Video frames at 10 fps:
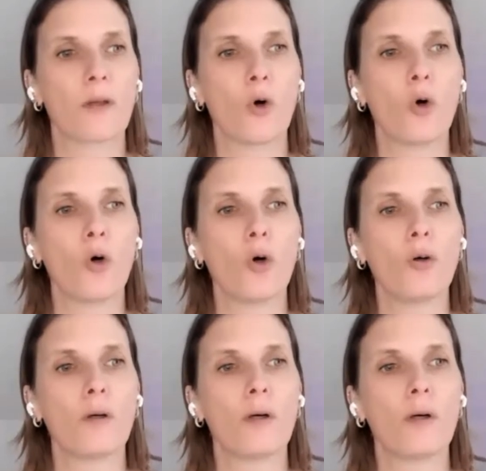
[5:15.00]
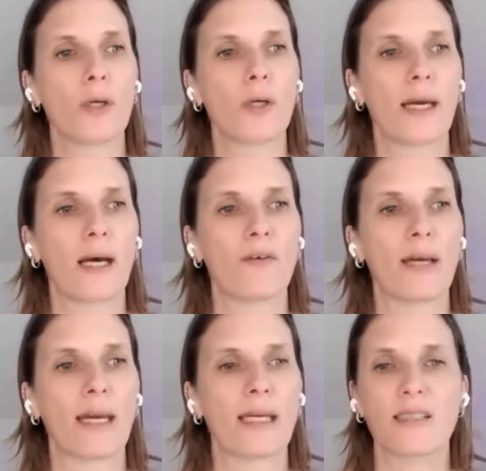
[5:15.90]
Or you can have
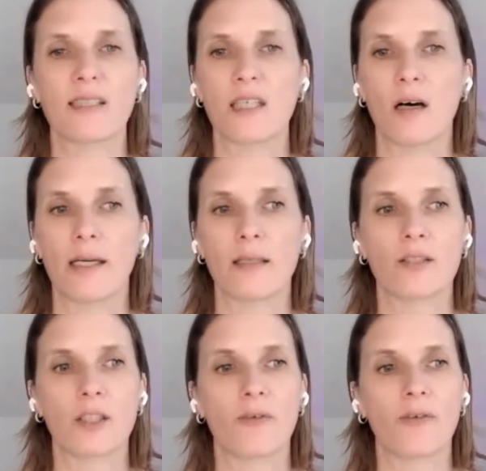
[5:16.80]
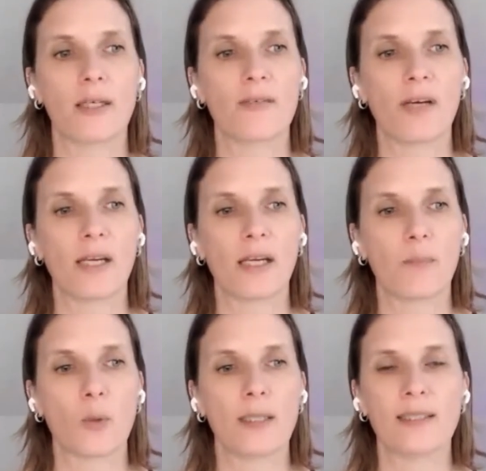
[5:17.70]
a slide. So if I flick
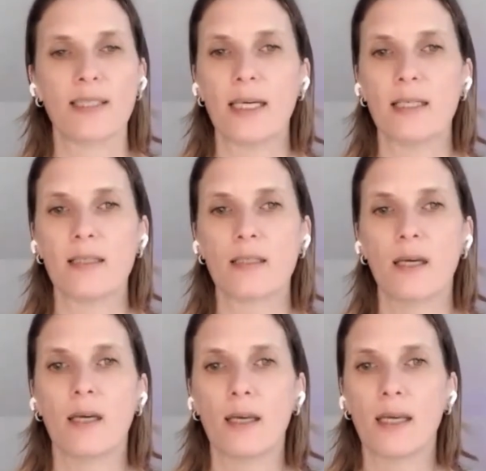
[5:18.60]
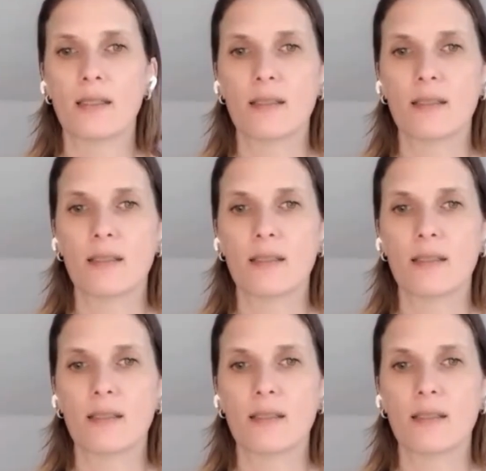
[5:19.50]
between scenes, it